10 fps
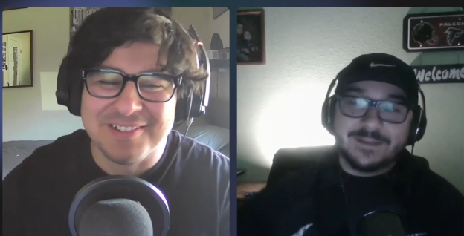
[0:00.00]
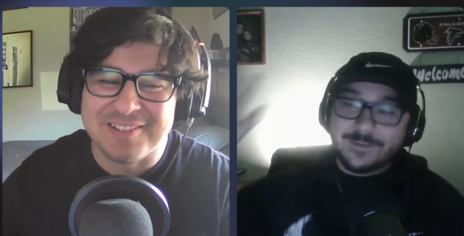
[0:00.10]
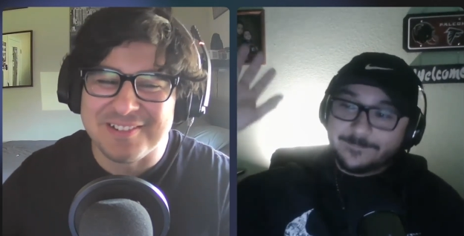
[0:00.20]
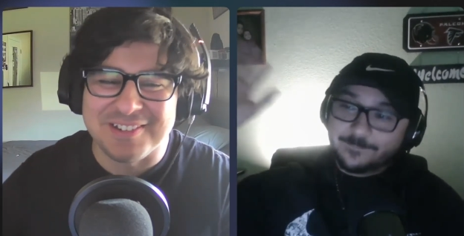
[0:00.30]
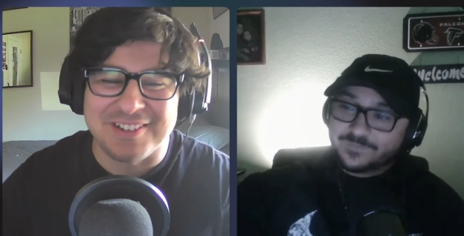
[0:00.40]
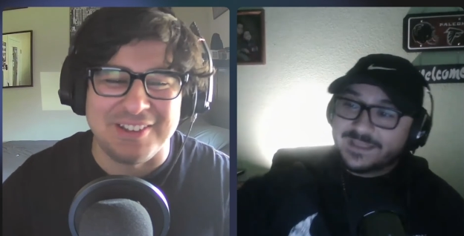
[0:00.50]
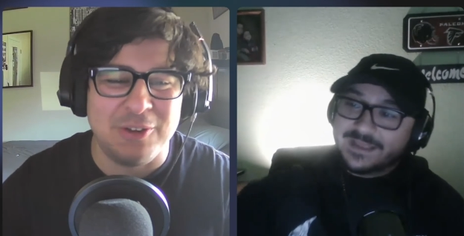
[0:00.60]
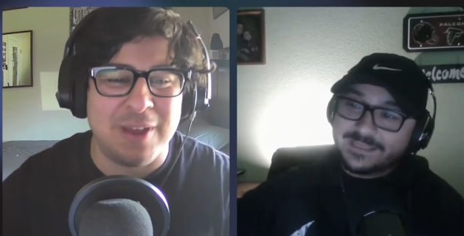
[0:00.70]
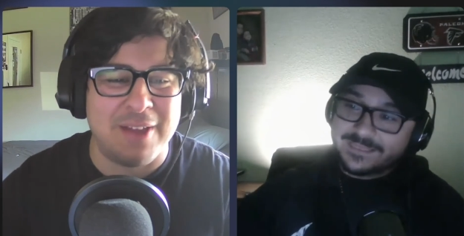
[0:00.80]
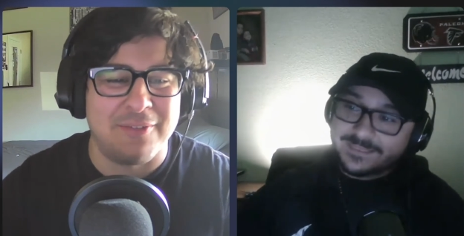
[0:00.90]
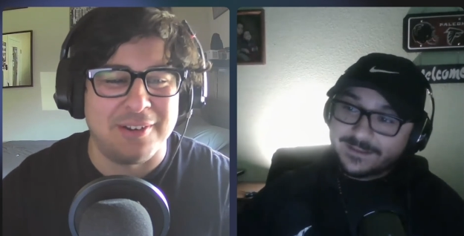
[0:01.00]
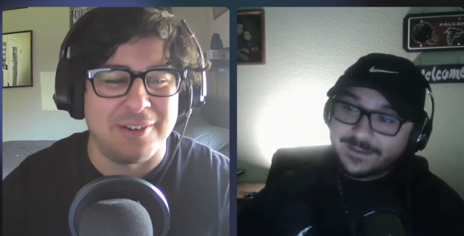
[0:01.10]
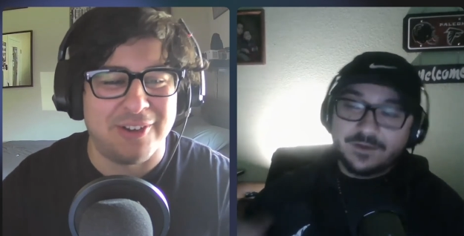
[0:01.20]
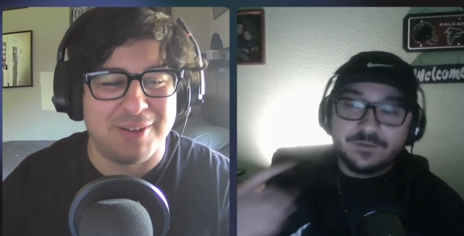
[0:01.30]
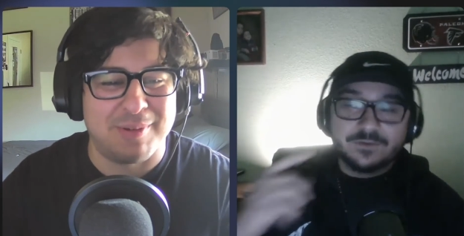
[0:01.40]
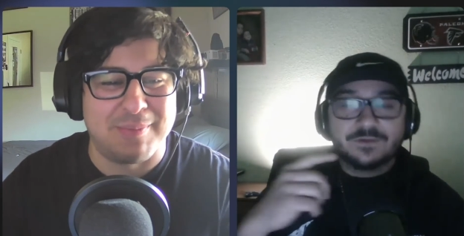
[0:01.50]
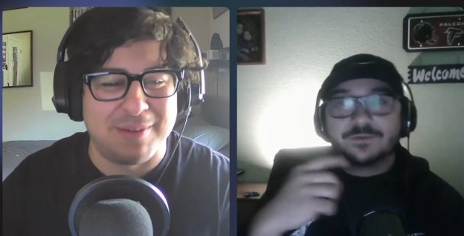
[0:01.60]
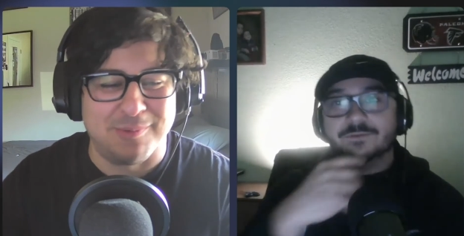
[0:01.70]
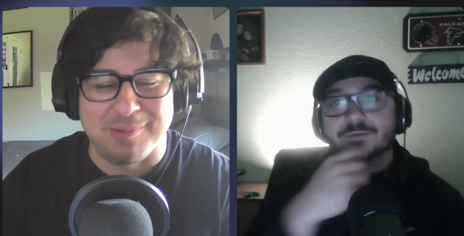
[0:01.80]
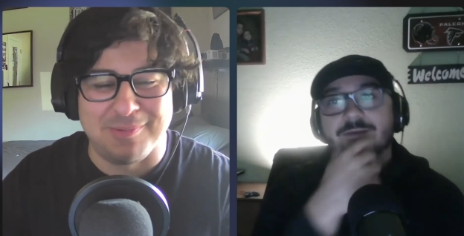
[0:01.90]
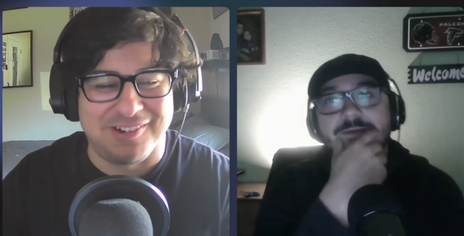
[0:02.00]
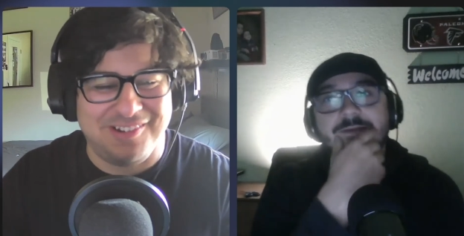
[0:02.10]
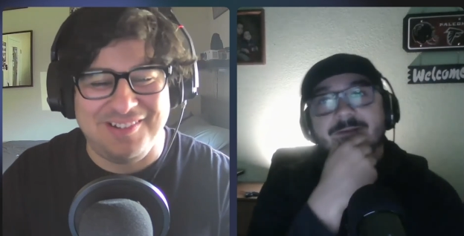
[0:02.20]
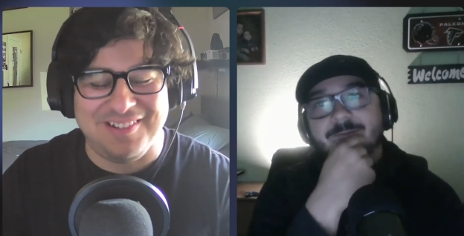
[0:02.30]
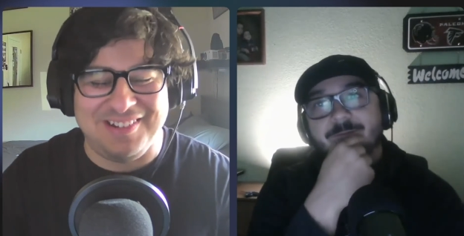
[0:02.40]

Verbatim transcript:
Speaker 1: Anyway, you have I, an incredible oh, memory, no. bro.